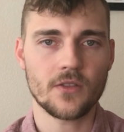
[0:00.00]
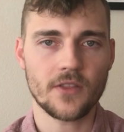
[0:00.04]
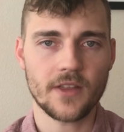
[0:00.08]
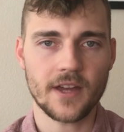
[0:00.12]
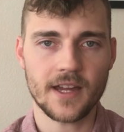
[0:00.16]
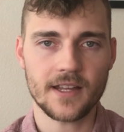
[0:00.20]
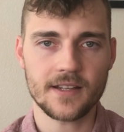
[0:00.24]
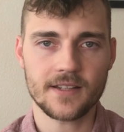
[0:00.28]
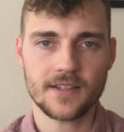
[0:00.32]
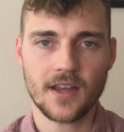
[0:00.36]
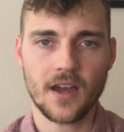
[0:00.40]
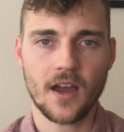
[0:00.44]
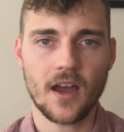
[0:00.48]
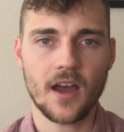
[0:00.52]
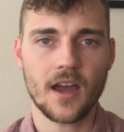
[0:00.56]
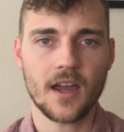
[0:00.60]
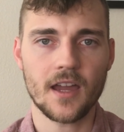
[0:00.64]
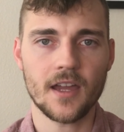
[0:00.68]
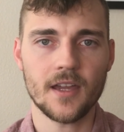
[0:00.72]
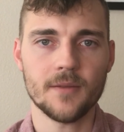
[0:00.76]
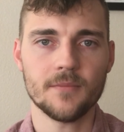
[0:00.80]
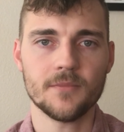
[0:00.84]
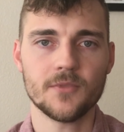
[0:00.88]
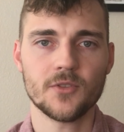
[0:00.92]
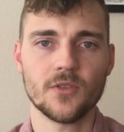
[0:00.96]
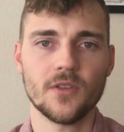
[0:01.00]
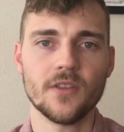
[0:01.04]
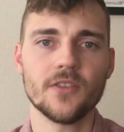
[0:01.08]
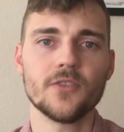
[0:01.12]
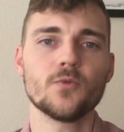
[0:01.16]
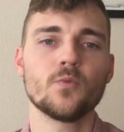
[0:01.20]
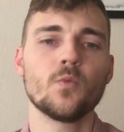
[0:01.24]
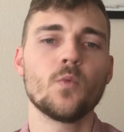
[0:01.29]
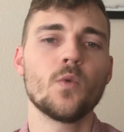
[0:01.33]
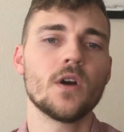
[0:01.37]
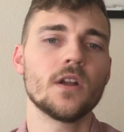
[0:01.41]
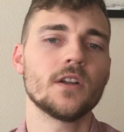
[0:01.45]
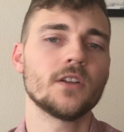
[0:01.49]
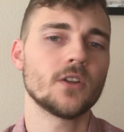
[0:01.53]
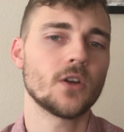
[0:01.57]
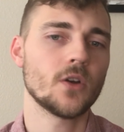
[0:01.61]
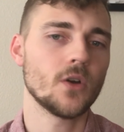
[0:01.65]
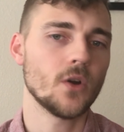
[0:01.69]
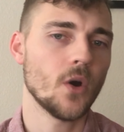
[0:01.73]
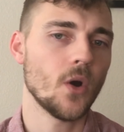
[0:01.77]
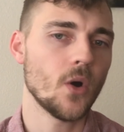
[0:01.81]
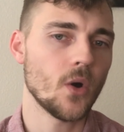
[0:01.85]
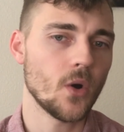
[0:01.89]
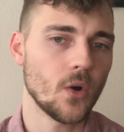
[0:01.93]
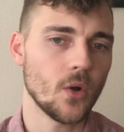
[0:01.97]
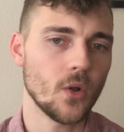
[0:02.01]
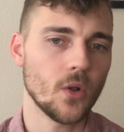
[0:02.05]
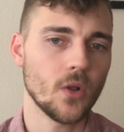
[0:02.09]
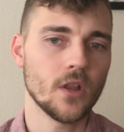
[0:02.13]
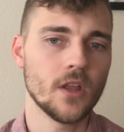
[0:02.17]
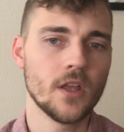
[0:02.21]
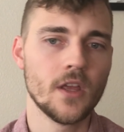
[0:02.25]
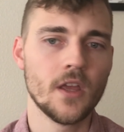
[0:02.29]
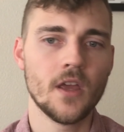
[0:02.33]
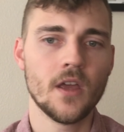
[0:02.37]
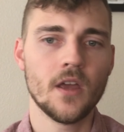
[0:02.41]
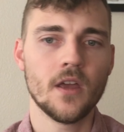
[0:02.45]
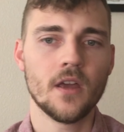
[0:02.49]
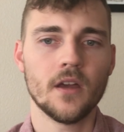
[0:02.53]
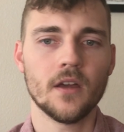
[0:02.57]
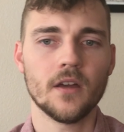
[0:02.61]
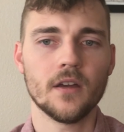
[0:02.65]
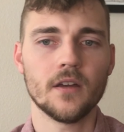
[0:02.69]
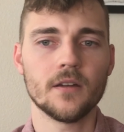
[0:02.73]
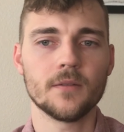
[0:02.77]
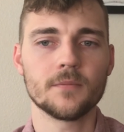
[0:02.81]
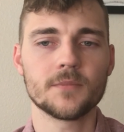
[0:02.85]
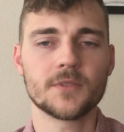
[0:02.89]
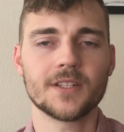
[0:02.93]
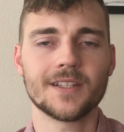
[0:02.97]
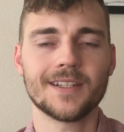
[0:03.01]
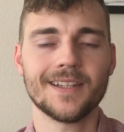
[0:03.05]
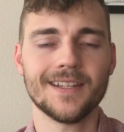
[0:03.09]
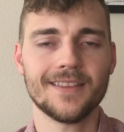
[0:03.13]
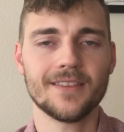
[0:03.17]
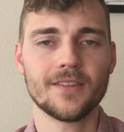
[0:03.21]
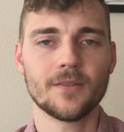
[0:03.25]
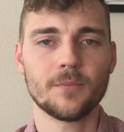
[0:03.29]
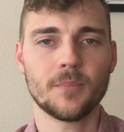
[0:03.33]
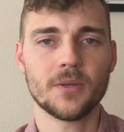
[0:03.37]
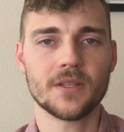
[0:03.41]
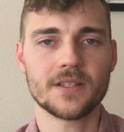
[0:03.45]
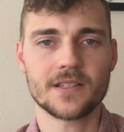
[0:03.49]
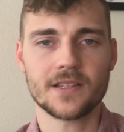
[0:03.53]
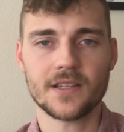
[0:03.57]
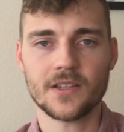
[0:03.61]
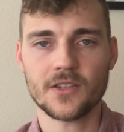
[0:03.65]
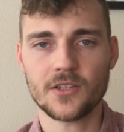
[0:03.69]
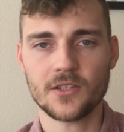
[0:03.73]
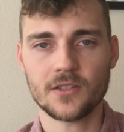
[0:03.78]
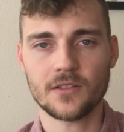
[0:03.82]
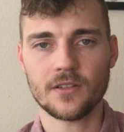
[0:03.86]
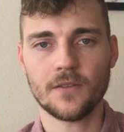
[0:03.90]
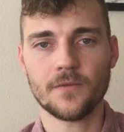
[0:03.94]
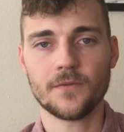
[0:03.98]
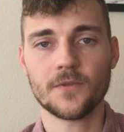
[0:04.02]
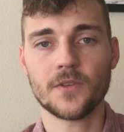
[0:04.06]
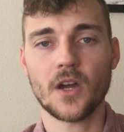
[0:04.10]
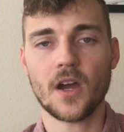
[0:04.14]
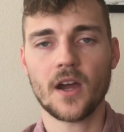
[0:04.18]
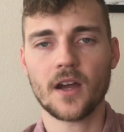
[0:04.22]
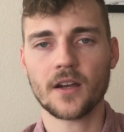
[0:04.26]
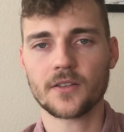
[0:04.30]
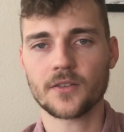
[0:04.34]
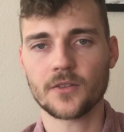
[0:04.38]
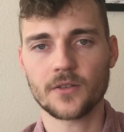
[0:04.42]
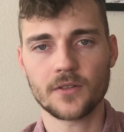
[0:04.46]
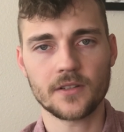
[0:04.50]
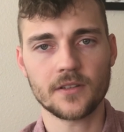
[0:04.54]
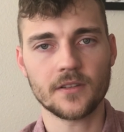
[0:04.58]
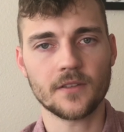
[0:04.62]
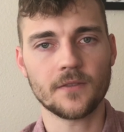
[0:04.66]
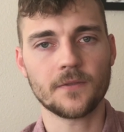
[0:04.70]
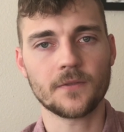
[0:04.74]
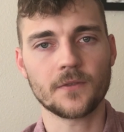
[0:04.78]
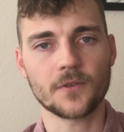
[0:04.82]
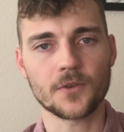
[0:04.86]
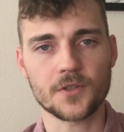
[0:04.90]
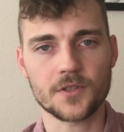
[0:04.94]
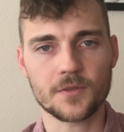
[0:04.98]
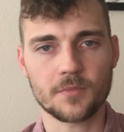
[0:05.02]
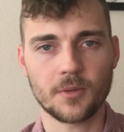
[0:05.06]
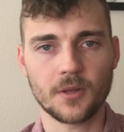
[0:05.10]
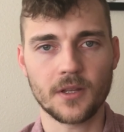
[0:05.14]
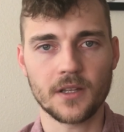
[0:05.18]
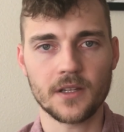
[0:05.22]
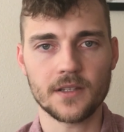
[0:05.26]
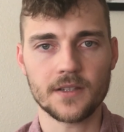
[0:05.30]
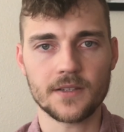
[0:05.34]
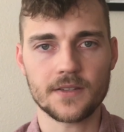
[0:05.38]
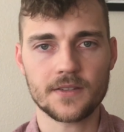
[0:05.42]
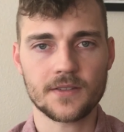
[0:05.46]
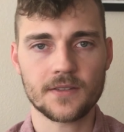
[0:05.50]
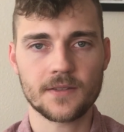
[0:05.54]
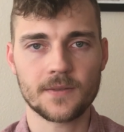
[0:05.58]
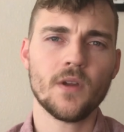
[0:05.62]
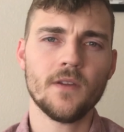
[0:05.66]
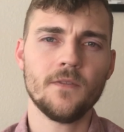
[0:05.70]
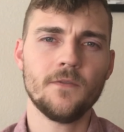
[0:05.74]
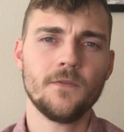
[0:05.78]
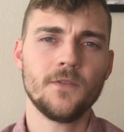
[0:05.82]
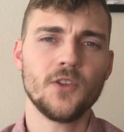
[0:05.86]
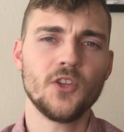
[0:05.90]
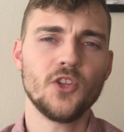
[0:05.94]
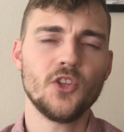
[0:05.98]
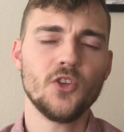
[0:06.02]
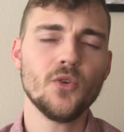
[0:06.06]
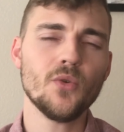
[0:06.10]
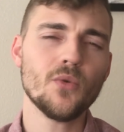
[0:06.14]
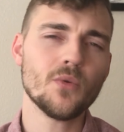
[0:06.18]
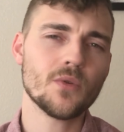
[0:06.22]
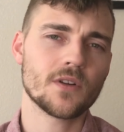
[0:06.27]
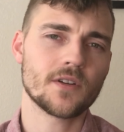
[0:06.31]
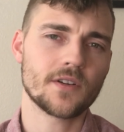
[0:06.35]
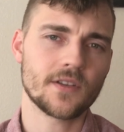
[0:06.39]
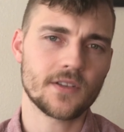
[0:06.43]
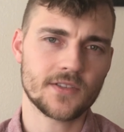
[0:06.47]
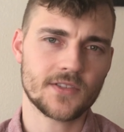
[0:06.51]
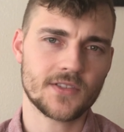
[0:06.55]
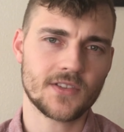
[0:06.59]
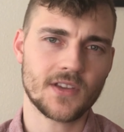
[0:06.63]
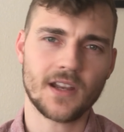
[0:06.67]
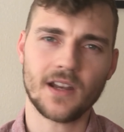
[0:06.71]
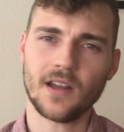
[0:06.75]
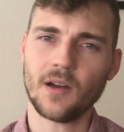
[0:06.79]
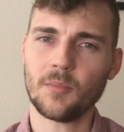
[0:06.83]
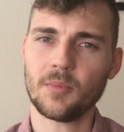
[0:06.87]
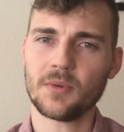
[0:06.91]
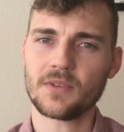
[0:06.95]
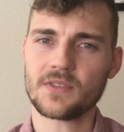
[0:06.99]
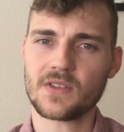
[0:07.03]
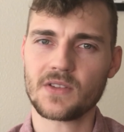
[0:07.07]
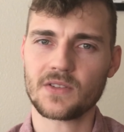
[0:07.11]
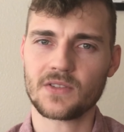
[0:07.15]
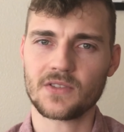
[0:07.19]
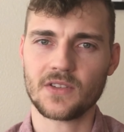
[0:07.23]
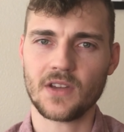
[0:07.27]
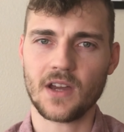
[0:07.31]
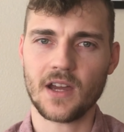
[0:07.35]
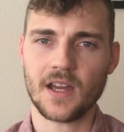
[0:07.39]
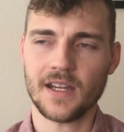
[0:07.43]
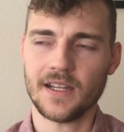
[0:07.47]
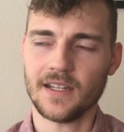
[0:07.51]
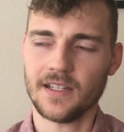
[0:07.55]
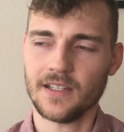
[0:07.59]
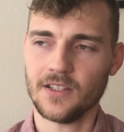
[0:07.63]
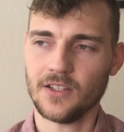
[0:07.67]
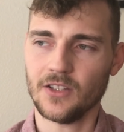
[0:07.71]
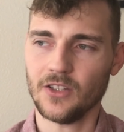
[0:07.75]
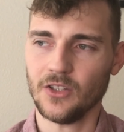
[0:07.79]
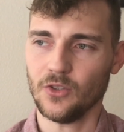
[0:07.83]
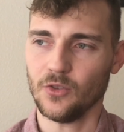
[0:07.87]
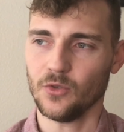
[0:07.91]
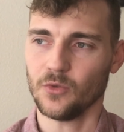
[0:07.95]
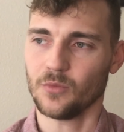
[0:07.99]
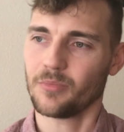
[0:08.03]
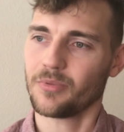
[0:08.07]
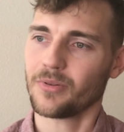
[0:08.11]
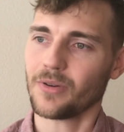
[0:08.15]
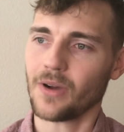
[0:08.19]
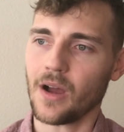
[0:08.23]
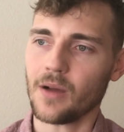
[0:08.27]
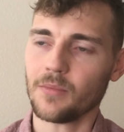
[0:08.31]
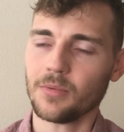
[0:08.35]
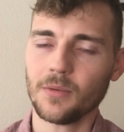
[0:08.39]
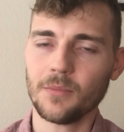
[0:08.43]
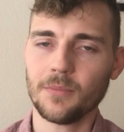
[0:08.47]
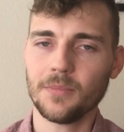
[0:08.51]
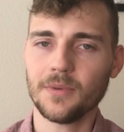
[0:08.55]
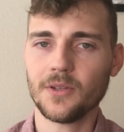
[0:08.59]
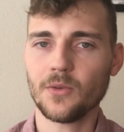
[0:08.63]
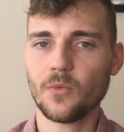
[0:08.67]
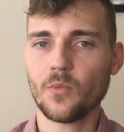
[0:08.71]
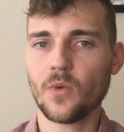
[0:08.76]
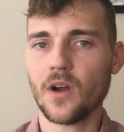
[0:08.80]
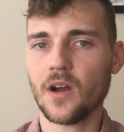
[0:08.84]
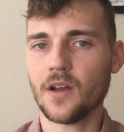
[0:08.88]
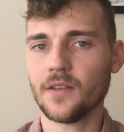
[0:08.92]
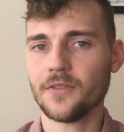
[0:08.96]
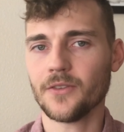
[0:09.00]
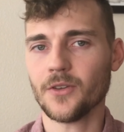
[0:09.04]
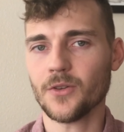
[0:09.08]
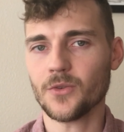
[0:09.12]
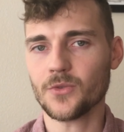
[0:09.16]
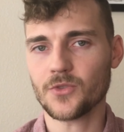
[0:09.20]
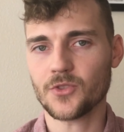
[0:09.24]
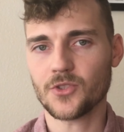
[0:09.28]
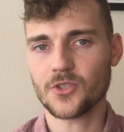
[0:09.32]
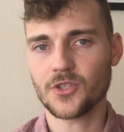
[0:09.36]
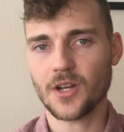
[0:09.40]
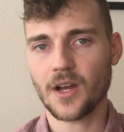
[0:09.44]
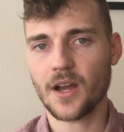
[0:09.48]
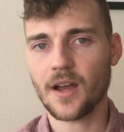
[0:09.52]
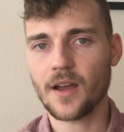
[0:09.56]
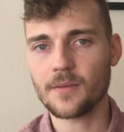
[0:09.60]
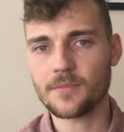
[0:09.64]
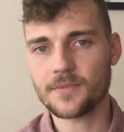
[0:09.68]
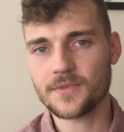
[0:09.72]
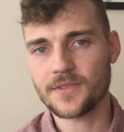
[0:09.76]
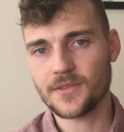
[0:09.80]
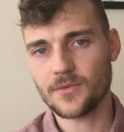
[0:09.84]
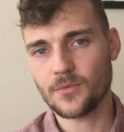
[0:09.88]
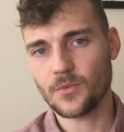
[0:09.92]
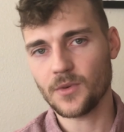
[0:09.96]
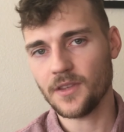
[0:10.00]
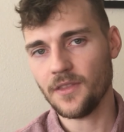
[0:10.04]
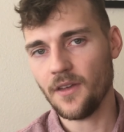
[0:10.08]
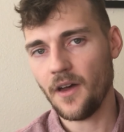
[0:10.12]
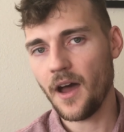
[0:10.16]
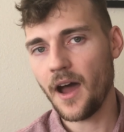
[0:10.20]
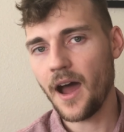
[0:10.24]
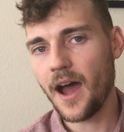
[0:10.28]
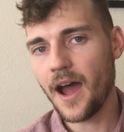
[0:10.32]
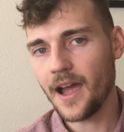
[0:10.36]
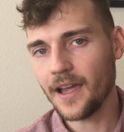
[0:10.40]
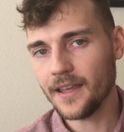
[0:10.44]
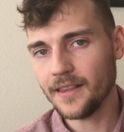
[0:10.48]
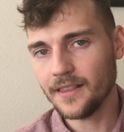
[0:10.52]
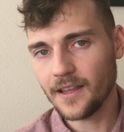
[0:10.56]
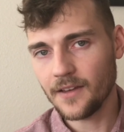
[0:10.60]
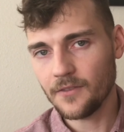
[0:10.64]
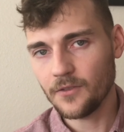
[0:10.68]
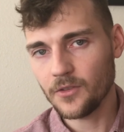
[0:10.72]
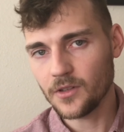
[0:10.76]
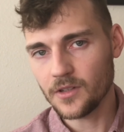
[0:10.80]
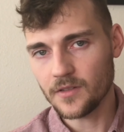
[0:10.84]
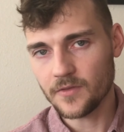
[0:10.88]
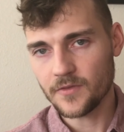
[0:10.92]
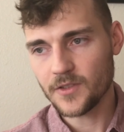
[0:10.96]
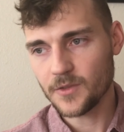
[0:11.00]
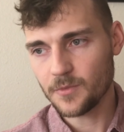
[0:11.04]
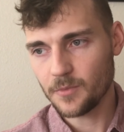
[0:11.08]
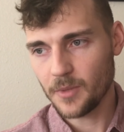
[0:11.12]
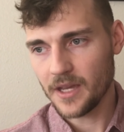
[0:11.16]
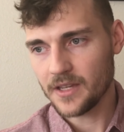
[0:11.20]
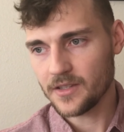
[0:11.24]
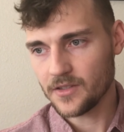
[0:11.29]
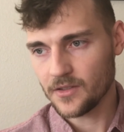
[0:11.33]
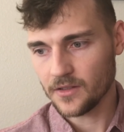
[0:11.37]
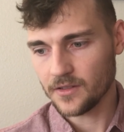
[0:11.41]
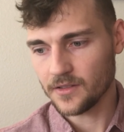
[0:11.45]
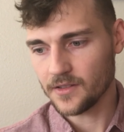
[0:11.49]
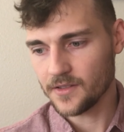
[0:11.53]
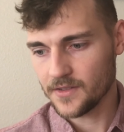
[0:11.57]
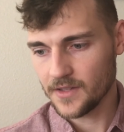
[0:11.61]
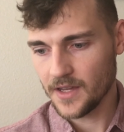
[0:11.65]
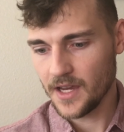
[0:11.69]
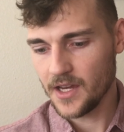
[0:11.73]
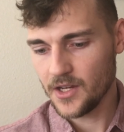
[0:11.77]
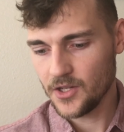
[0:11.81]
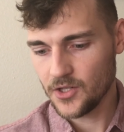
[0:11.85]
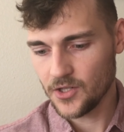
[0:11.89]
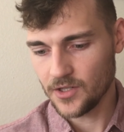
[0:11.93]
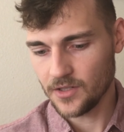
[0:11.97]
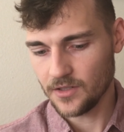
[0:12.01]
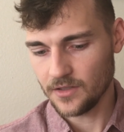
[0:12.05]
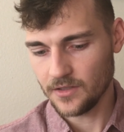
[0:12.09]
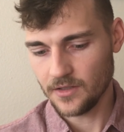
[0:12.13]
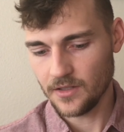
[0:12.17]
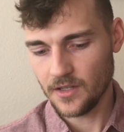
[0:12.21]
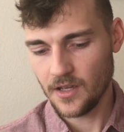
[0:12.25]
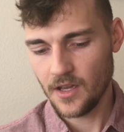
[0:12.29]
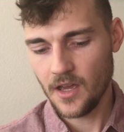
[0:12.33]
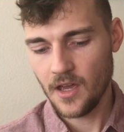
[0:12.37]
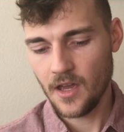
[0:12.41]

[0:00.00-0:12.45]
that time to this one goal to get the position of doctor in the first place. If you were to set up a society, you'd probably want those jobs with a high level of specialization